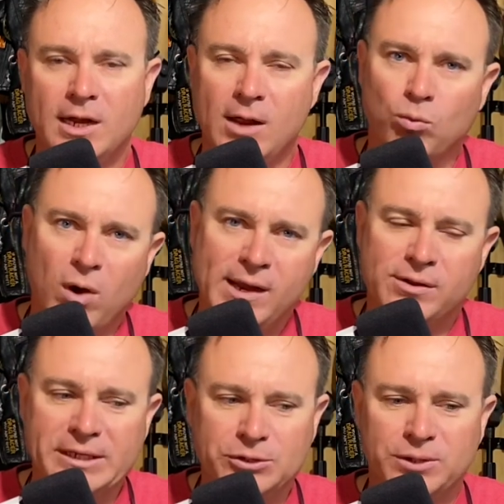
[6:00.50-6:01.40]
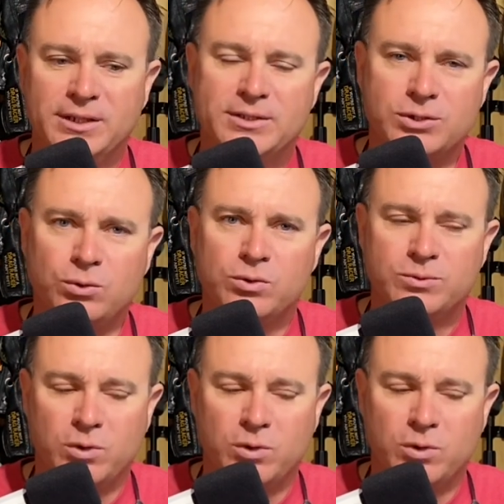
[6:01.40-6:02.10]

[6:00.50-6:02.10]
And why are they doing it in the schools?